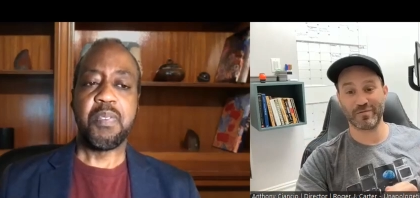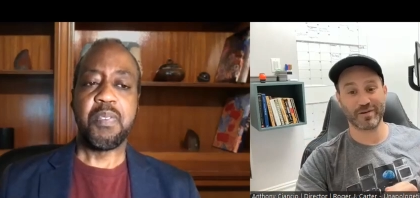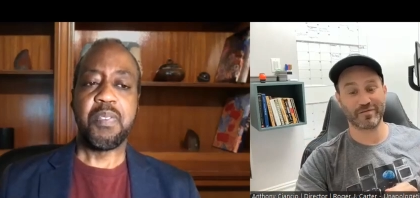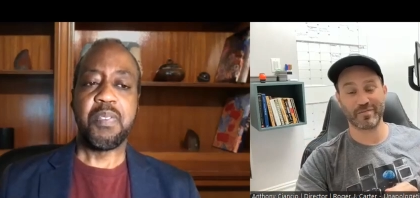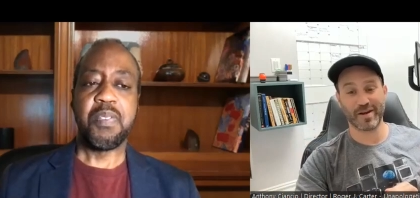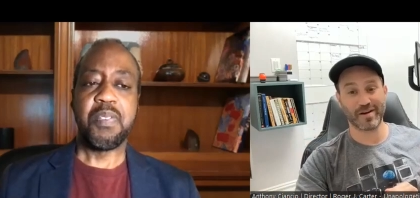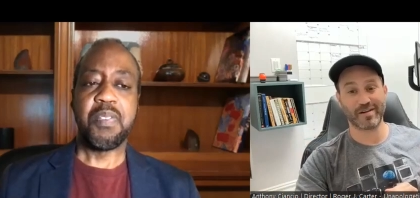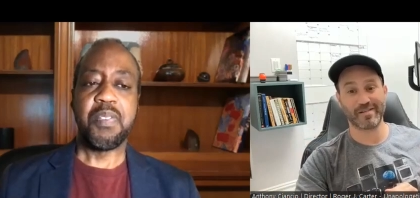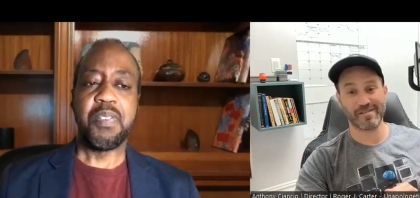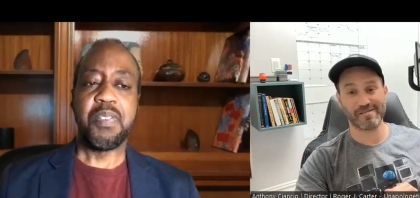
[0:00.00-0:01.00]
Speaker 1: went from there.
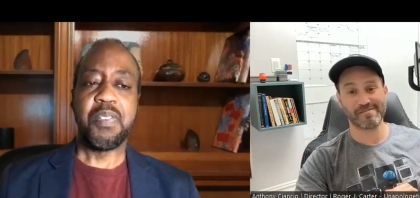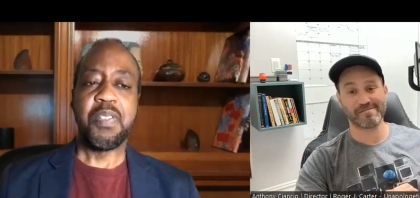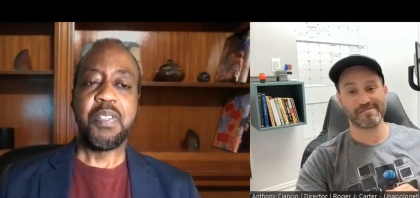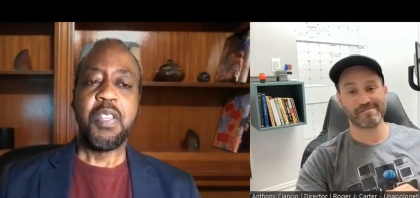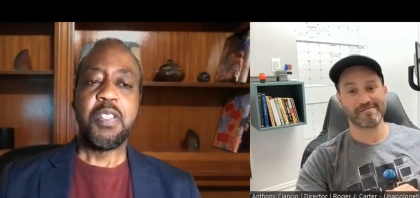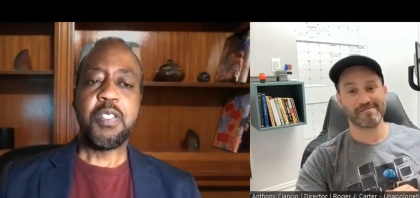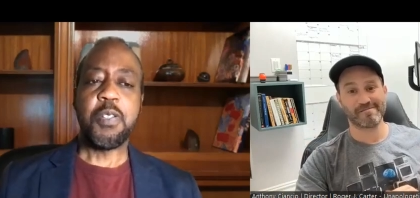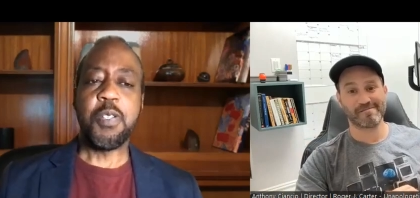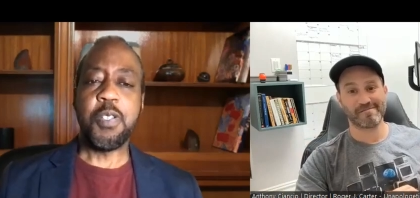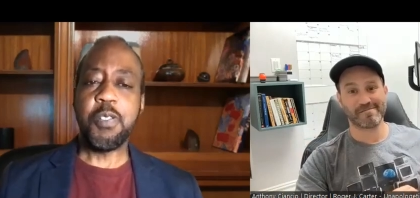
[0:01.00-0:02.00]
Speaker 2: But
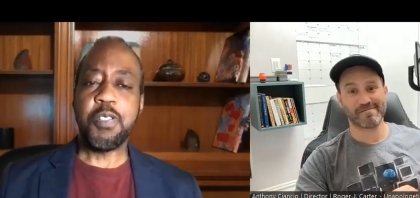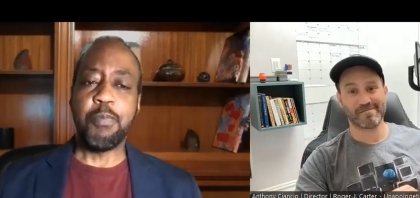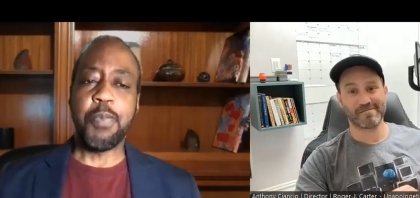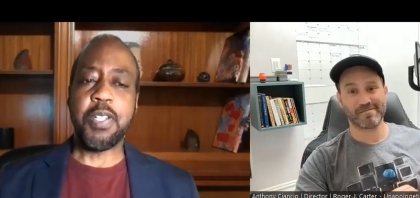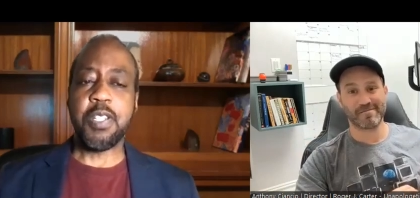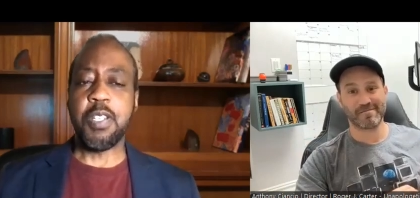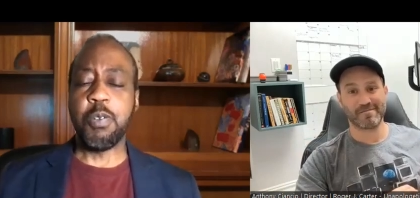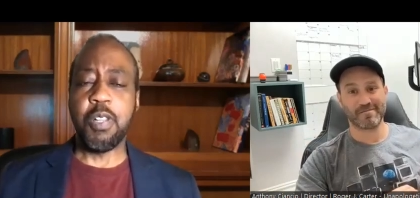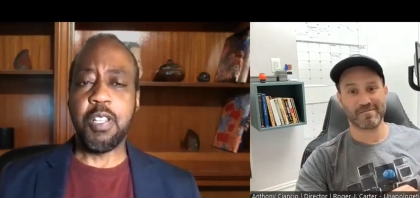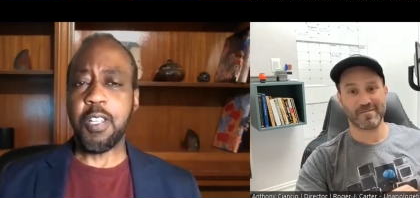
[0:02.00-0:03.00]
you mentioned you were
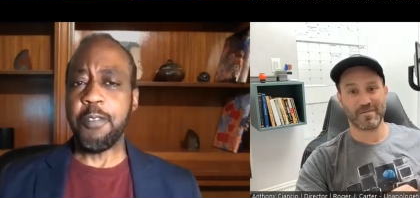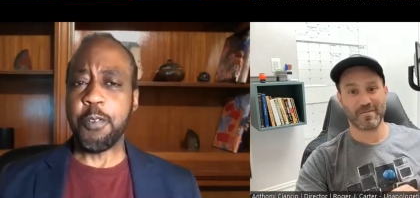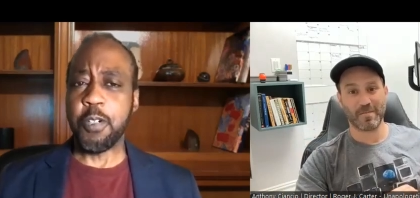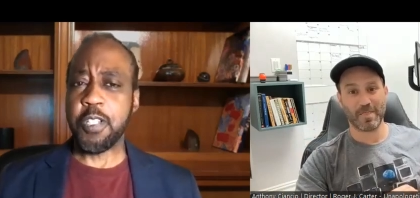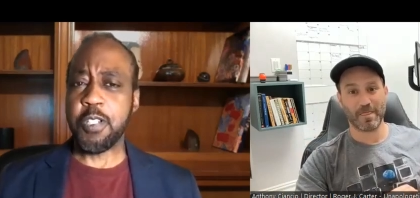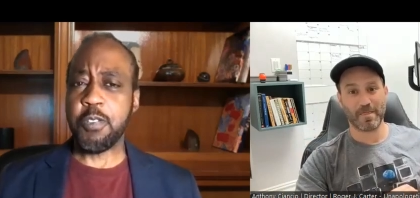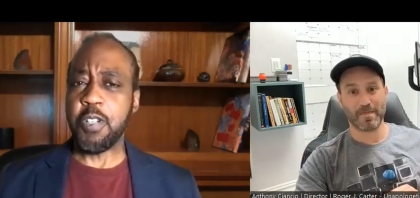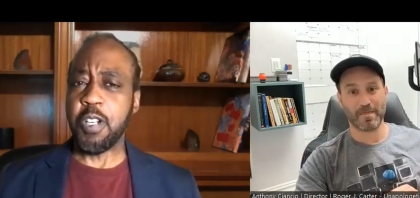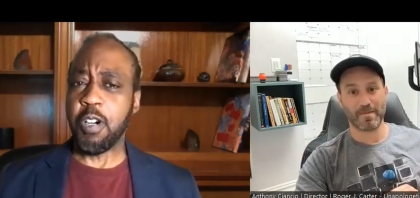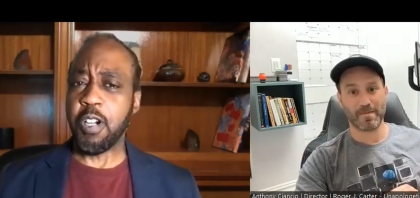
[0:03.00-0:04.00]
looking for a street
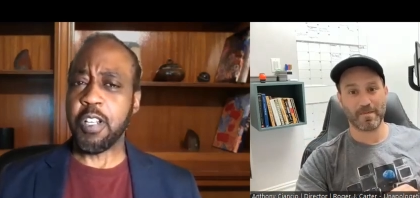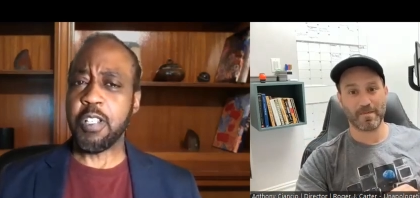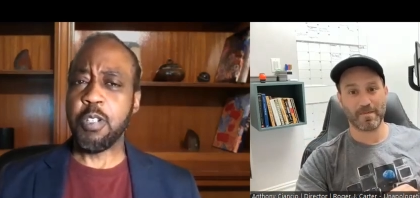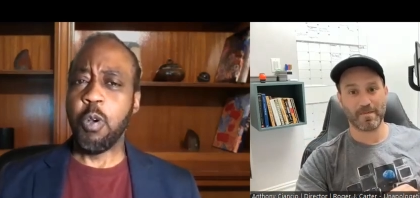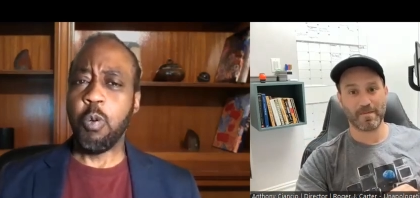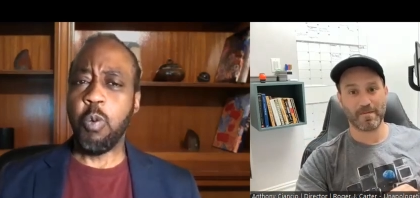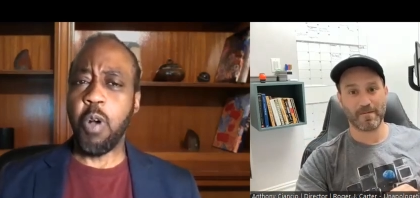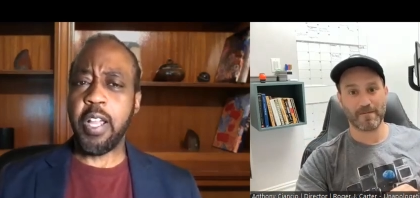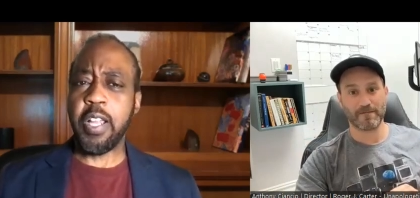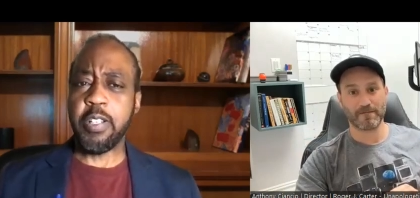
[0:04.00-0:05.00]
artist. Why
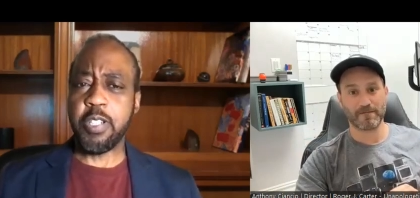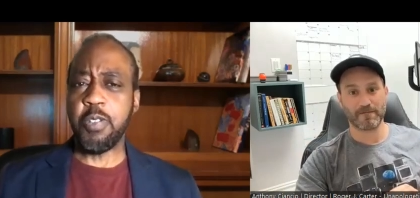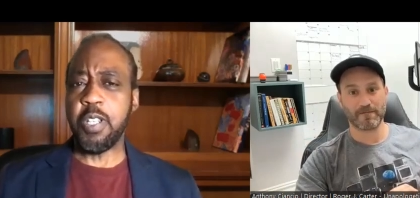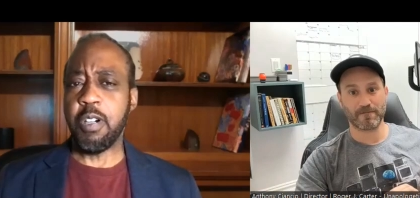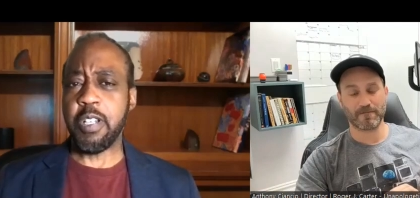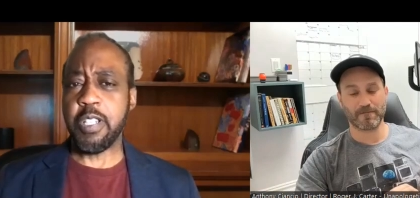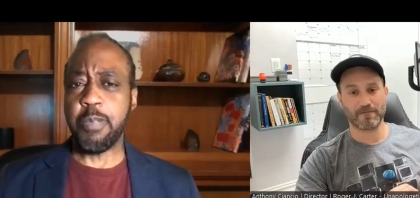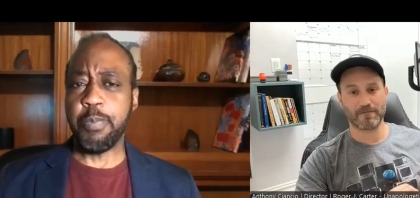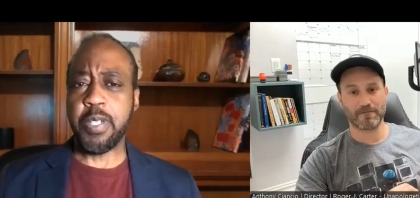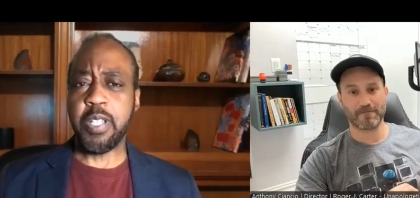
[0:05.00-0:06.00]
a street artist in
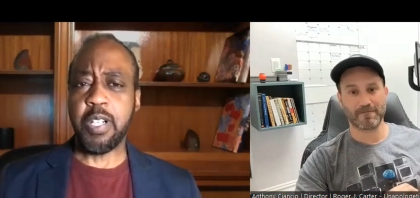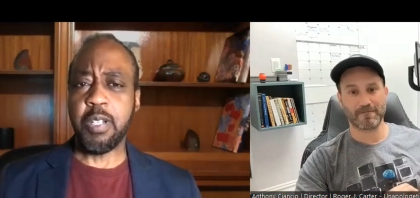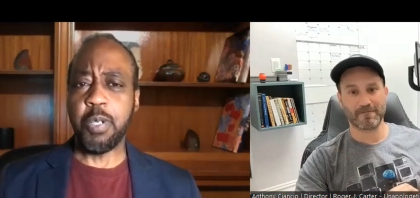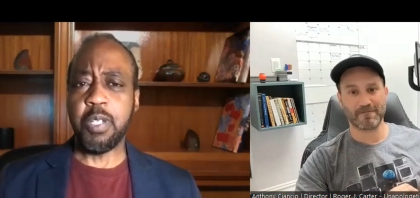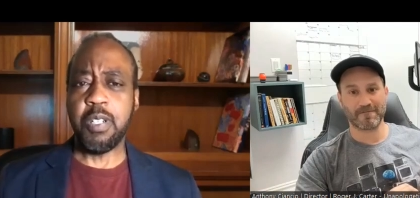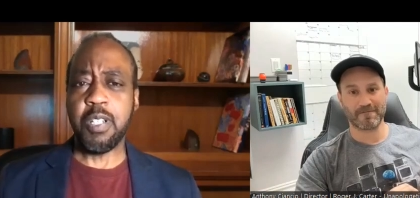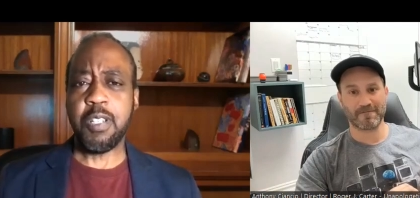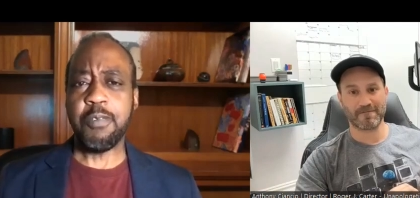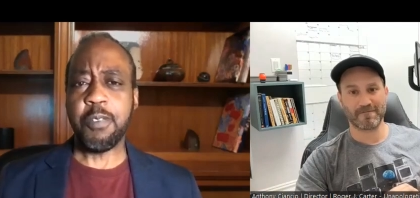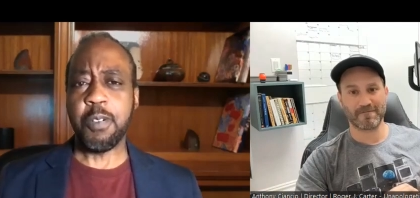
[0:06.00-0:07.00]
particular were you looking
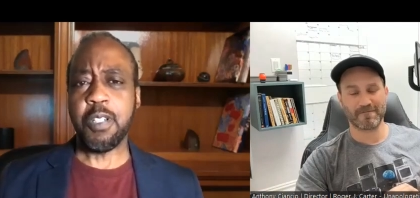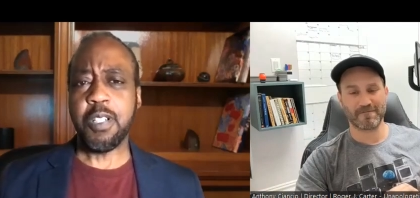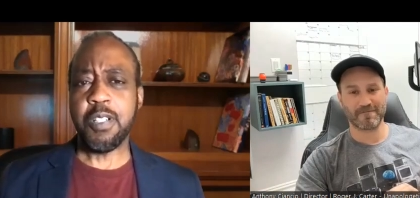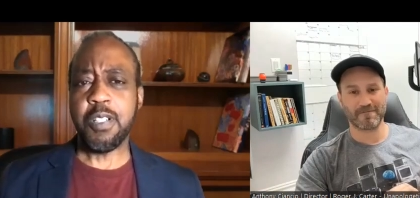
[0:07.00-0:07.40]
for?